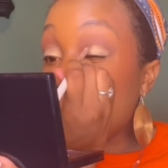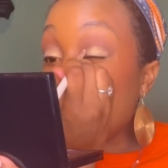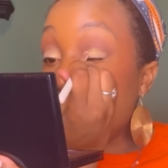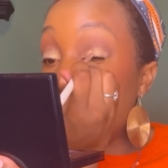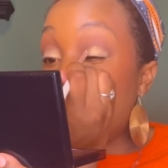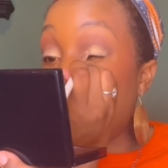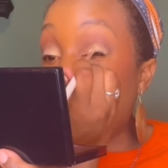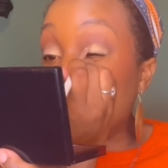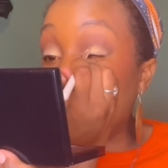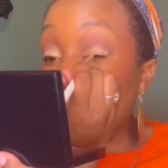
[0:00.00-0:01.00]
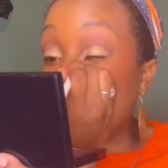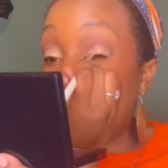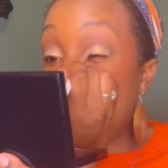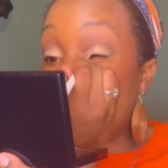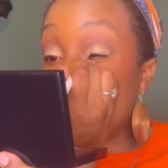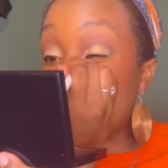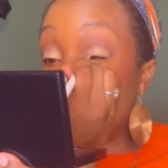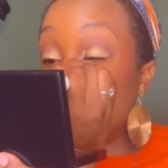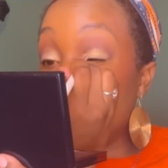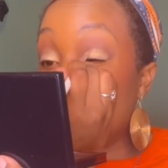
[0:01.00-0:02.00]
not to like
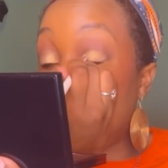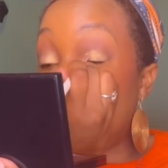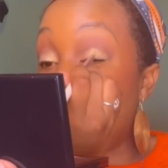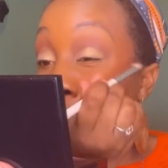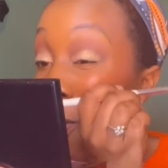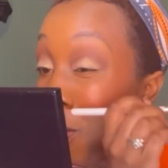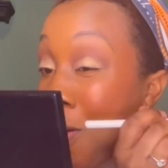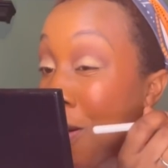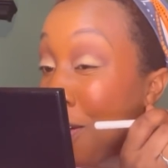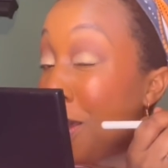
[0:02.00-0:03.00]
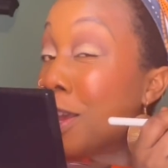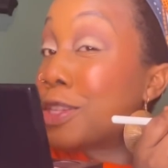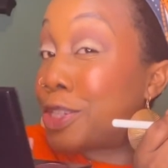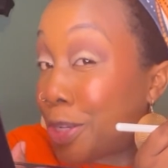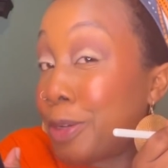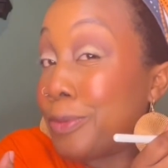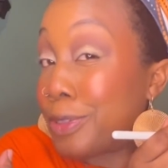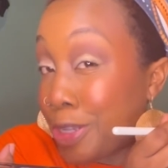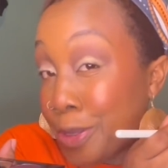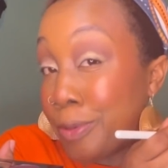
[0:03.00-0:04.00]
toot my own horn,
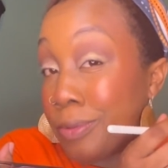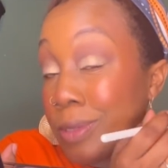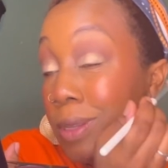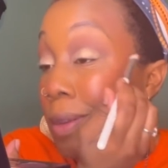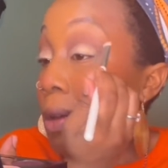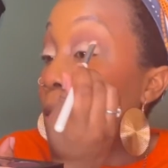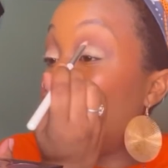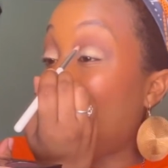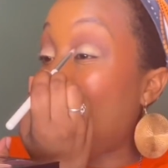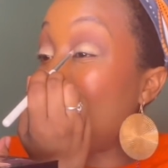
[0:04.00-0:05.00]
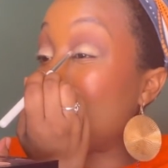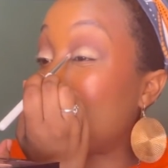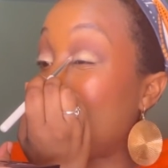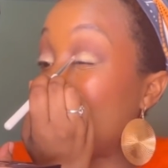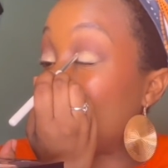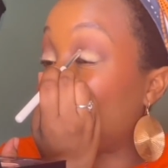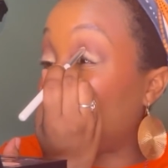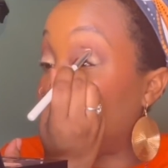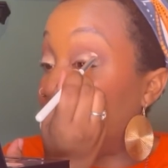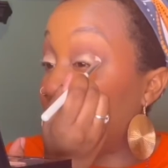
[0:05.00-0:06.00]
toot, but I've been saying this for
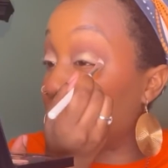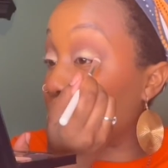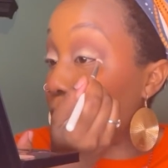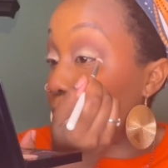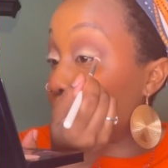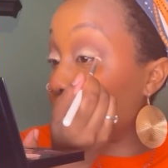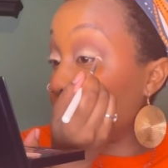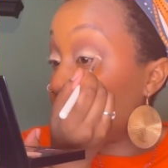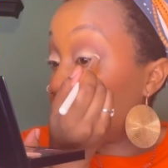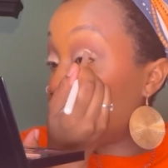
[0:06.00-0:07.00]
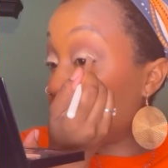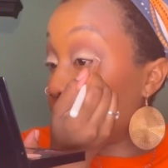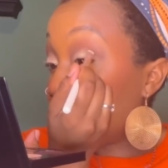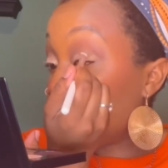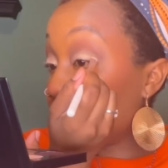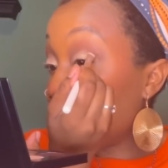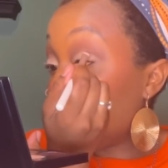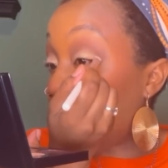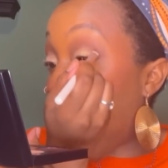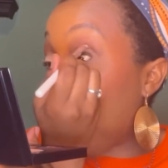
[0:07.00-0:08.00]
years.
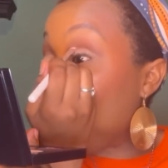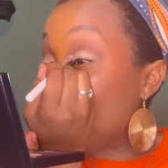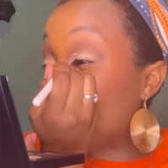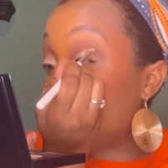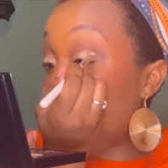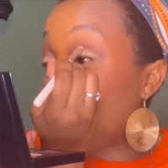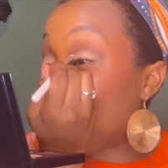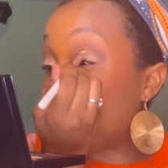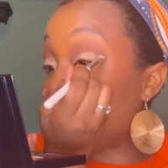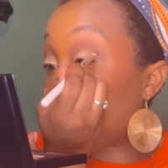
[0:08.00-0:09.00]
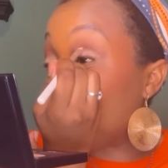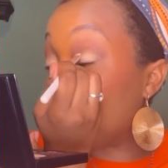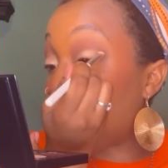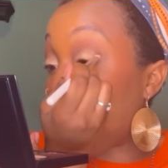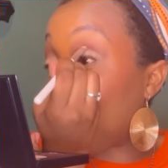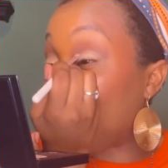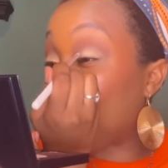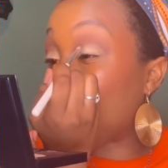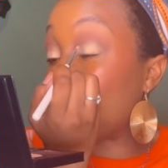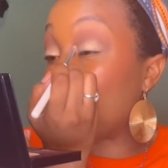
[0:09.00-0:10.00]
I've been saying that Jeffree's not a good
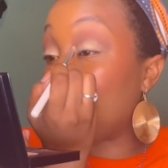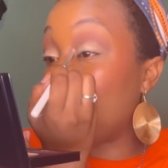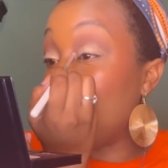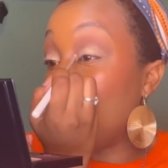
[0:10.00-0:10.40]
person.